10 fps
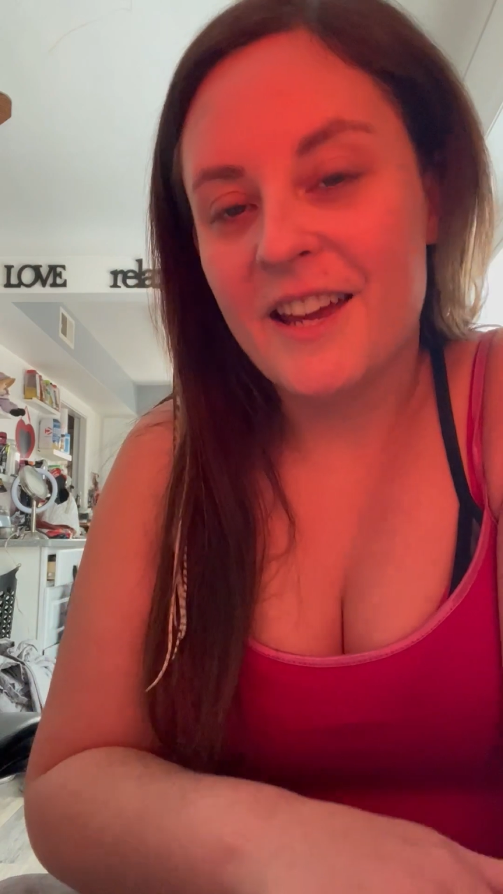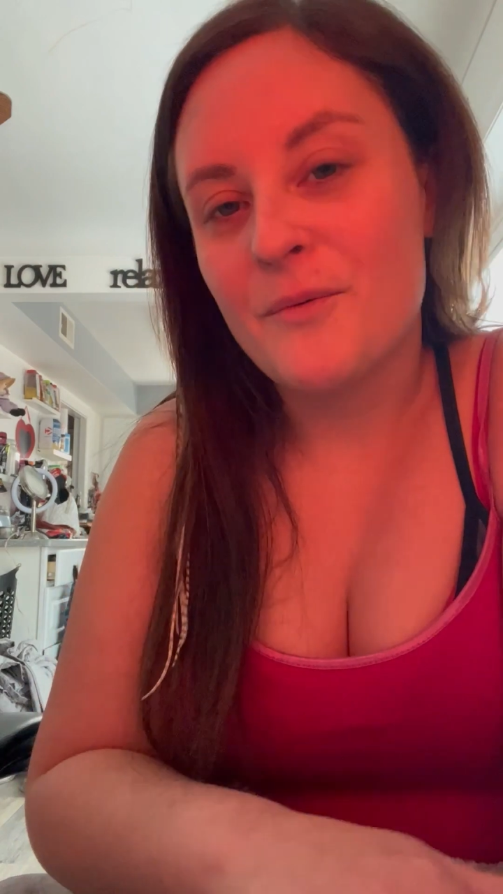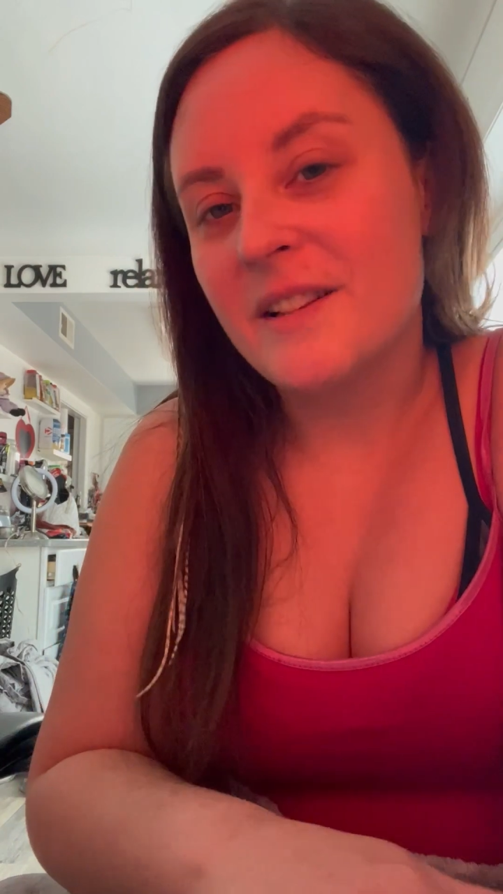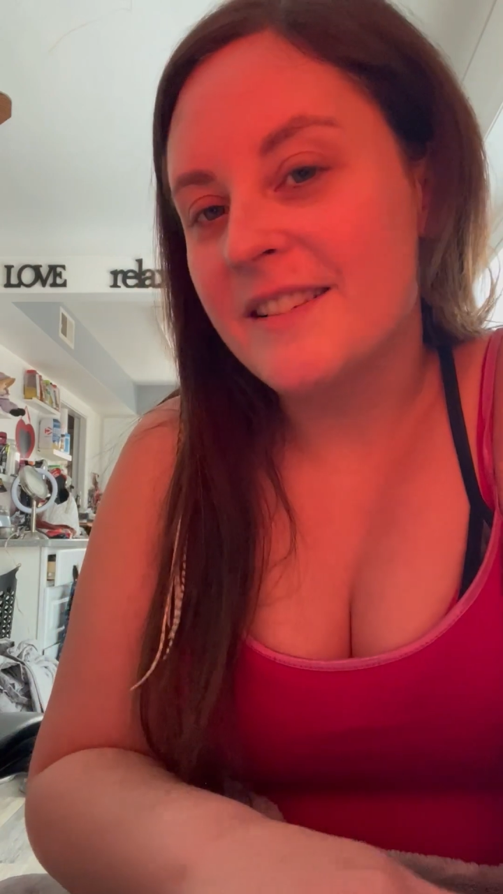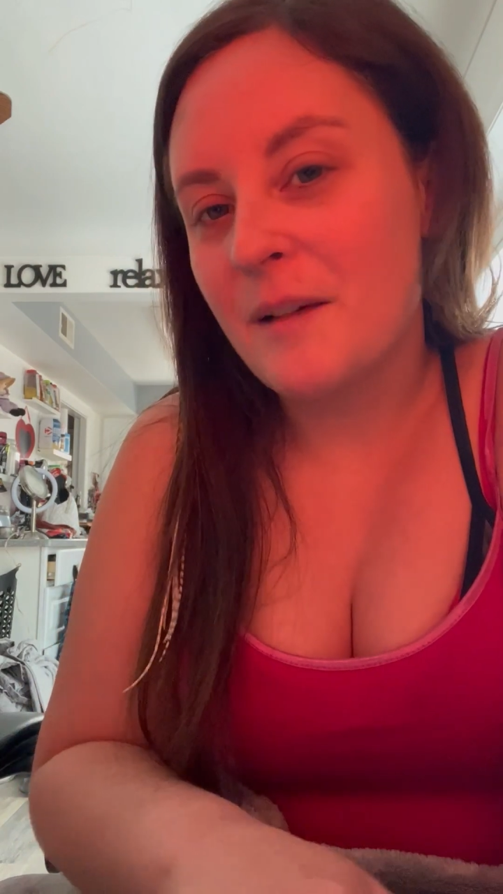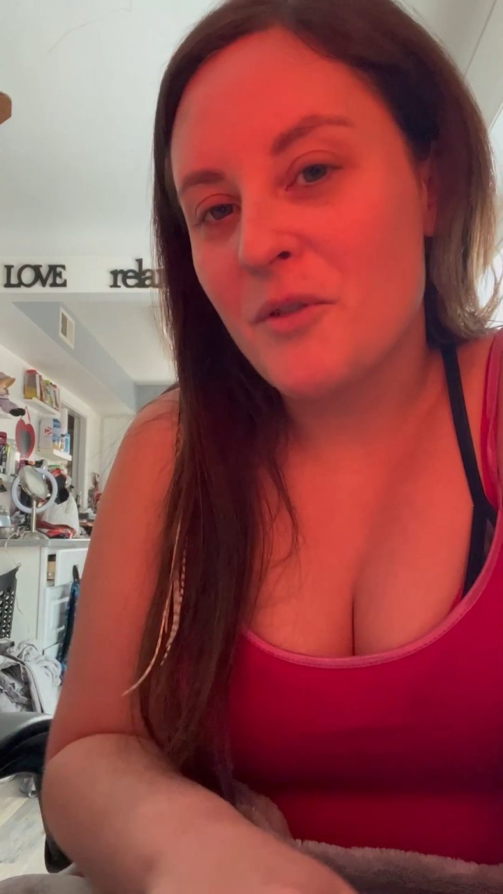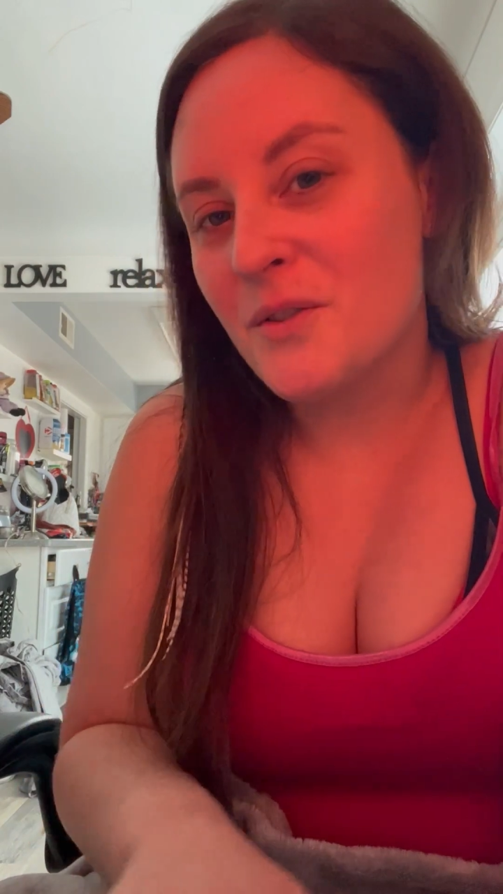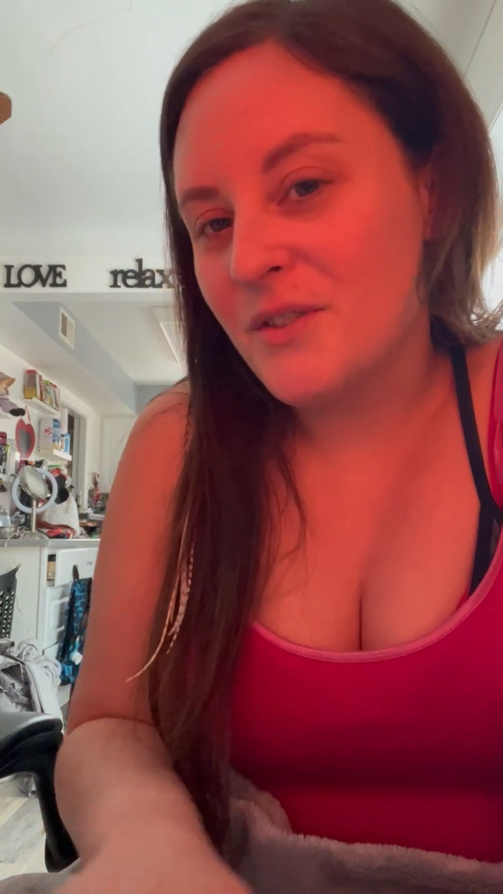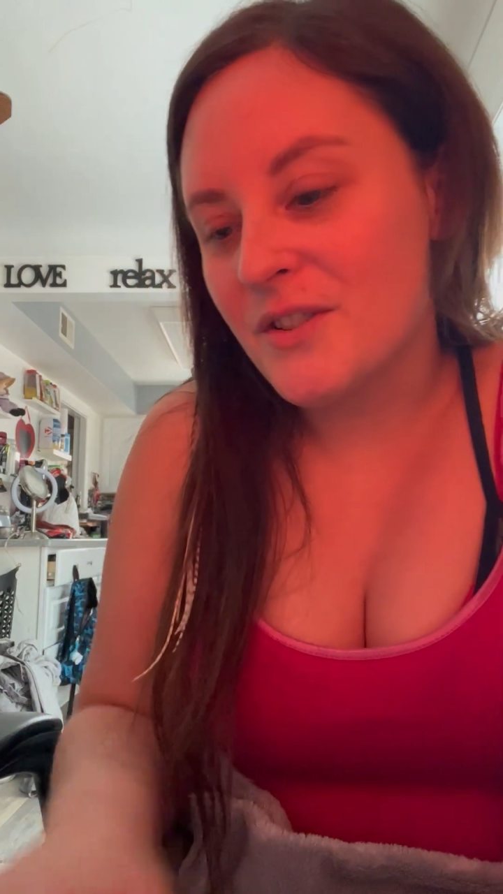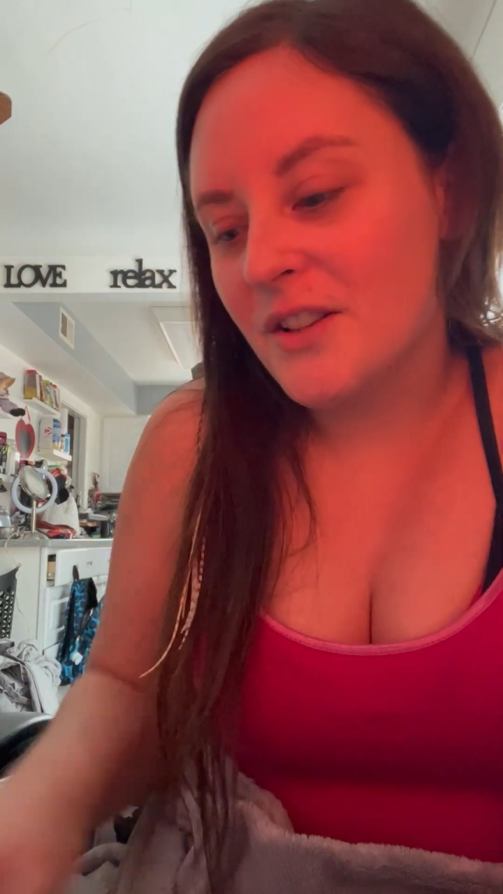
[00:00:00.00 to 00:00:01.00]
getting one step
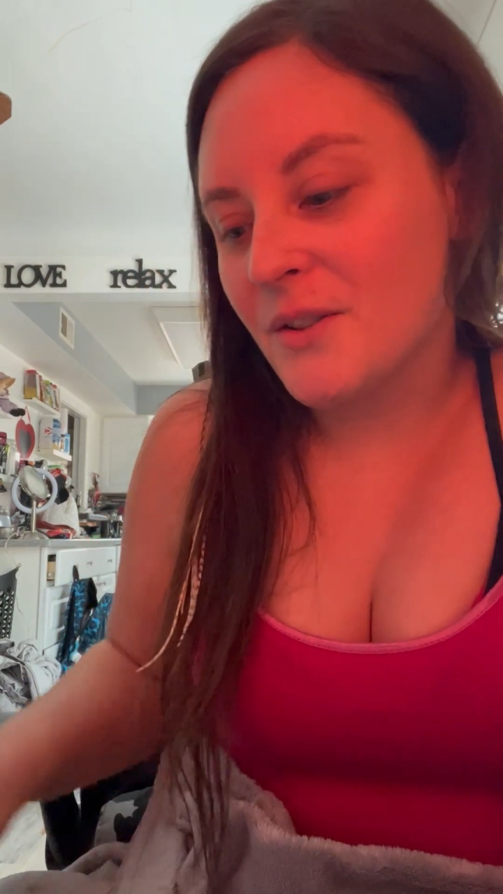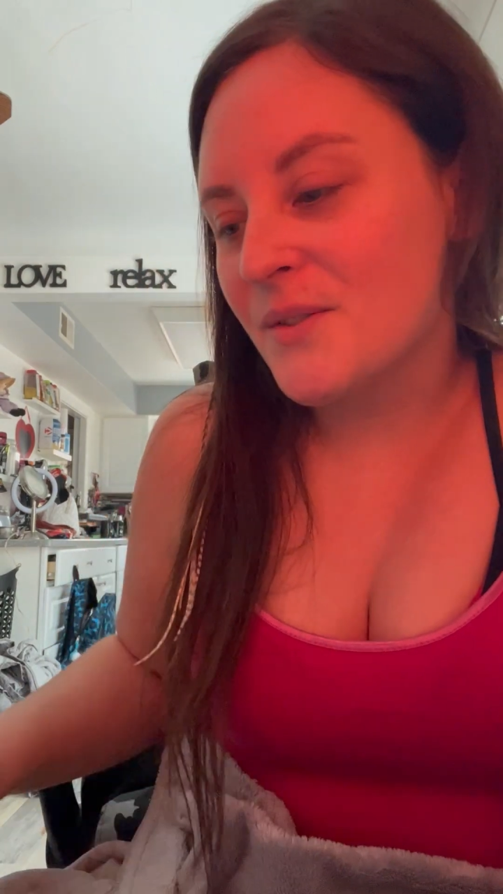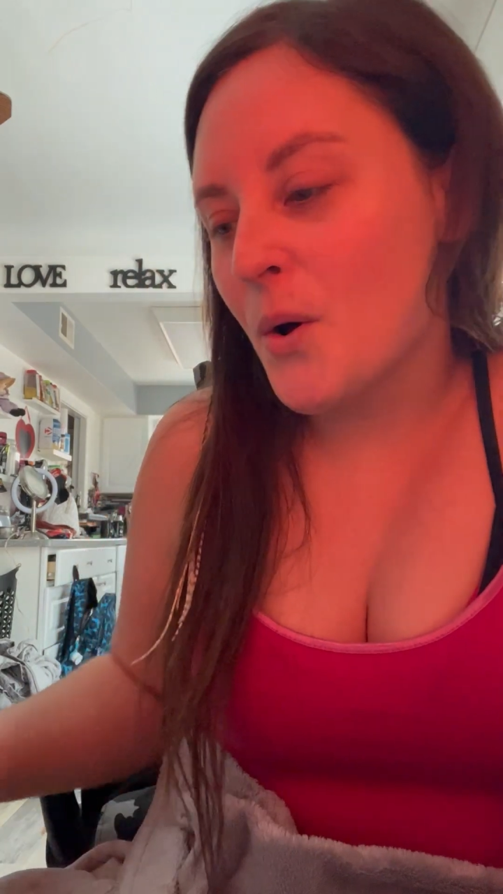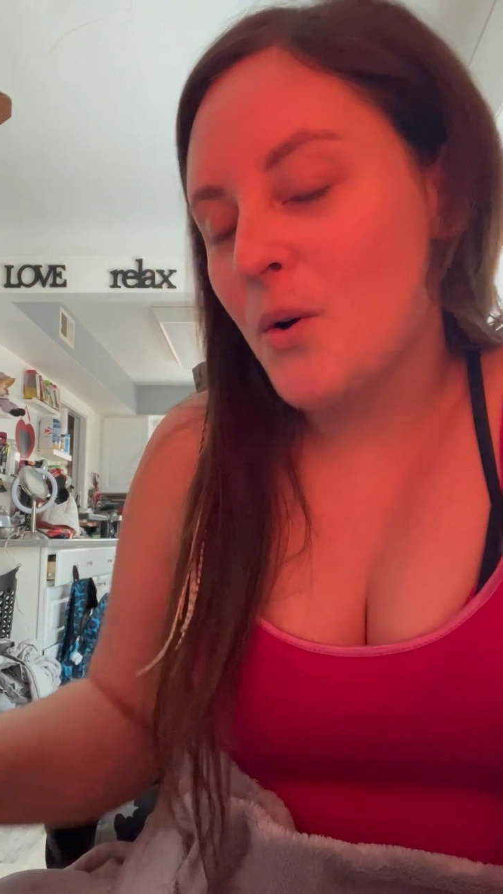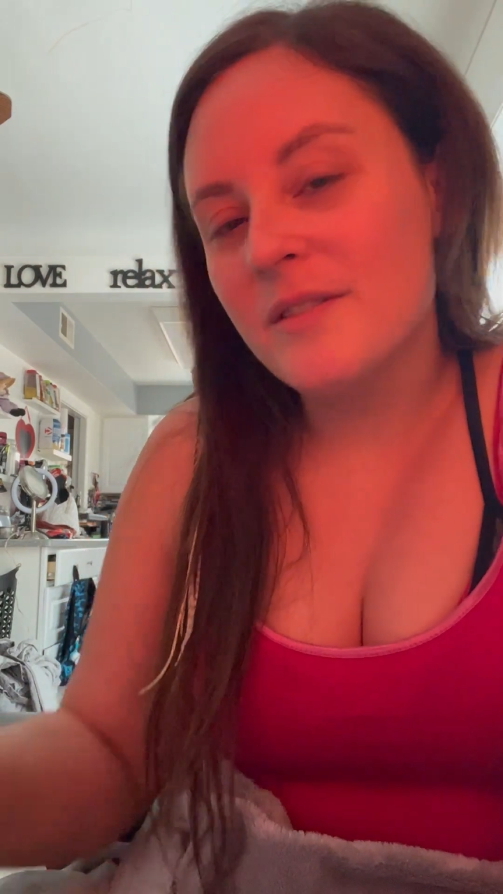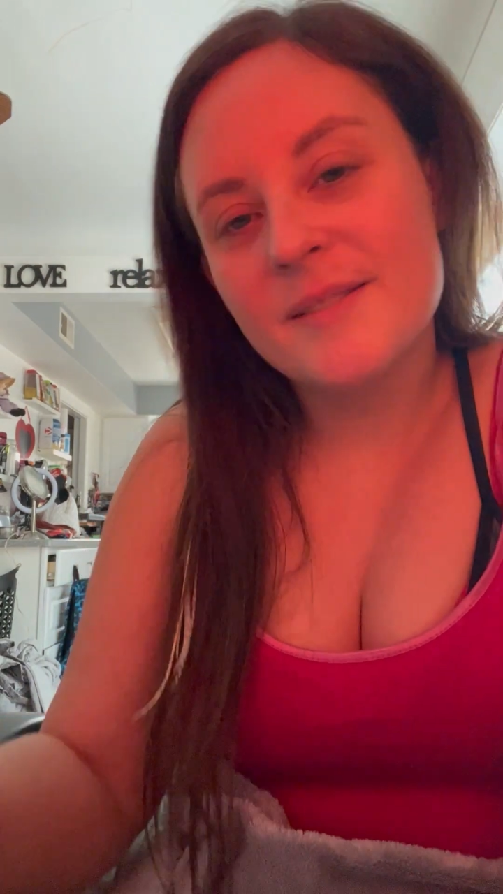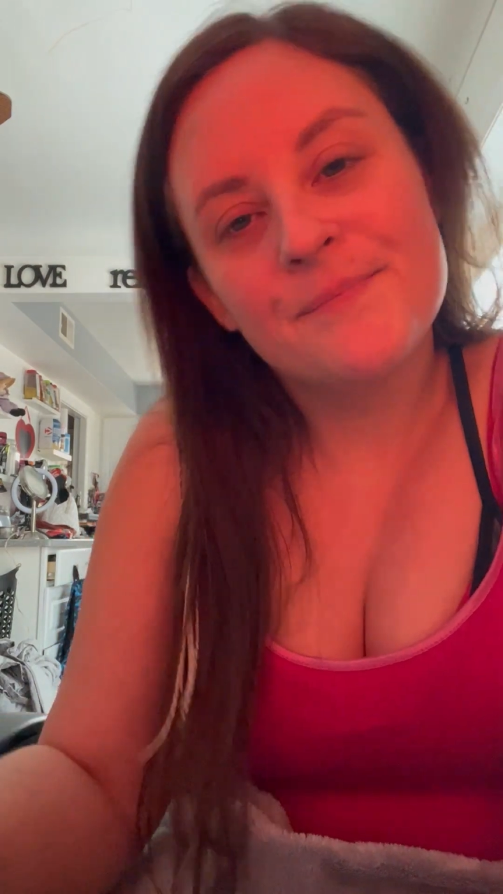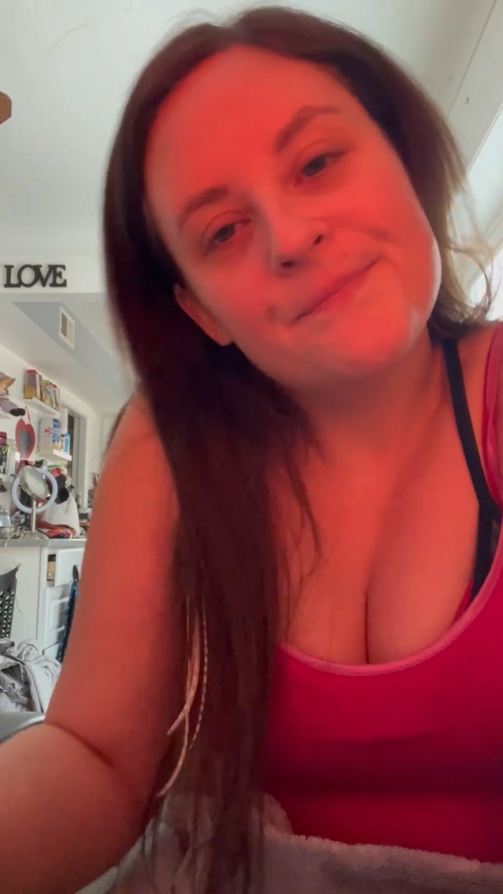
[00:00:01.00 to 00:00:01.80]
closer to those goals.